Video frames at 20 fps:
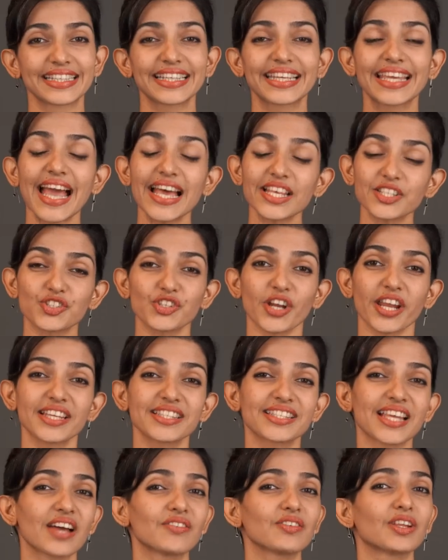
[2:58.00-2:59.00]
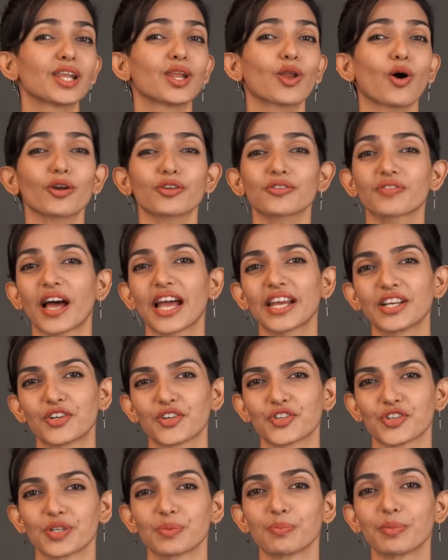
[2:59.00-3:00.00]
The gas giants have a lot of
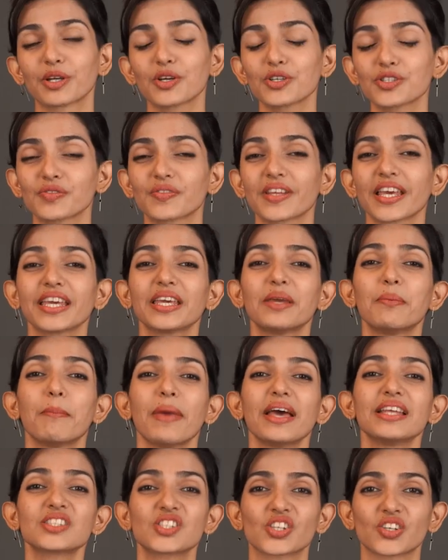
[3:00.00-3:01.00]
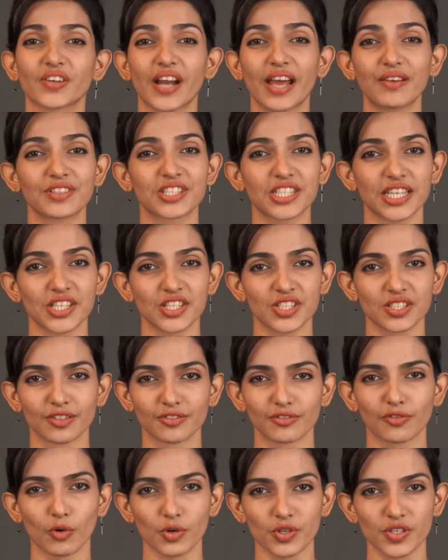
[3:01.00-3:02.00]
hydrogen because of their immense gravitational
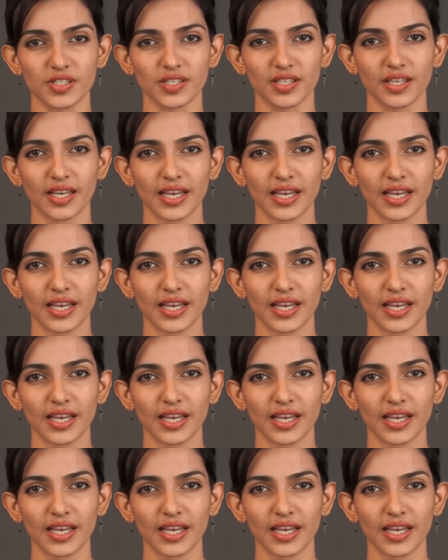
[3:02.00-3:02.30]
force.